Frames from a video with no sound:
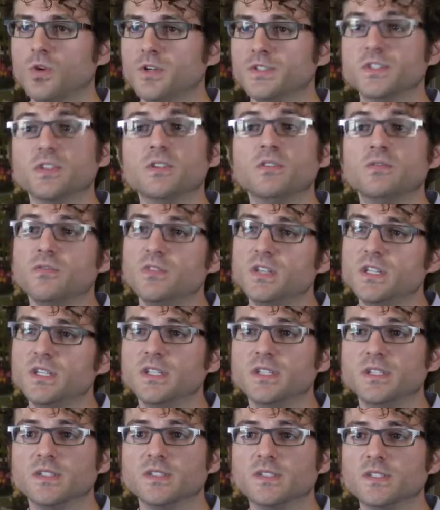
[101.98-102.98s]
wants
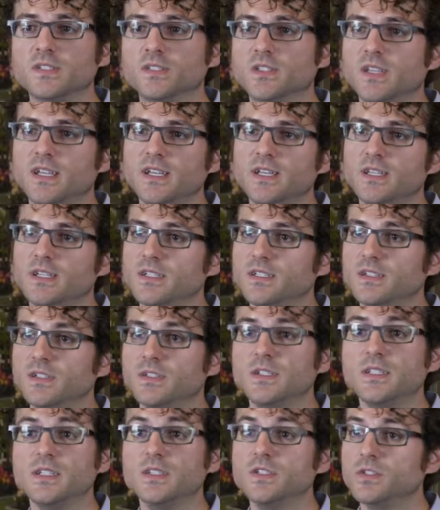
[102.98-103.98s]
convenience
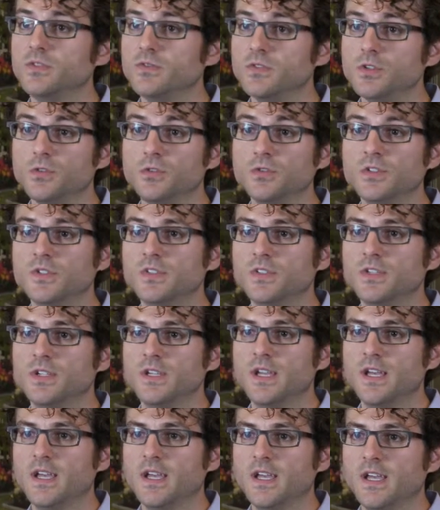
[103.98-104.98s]
and ease of use.
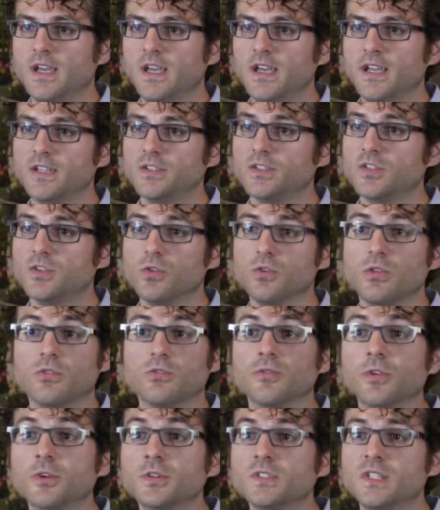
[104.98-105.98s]
And so the
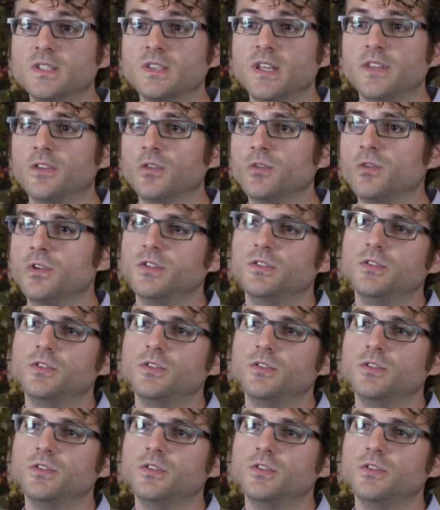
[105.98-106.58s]
first thing that they're going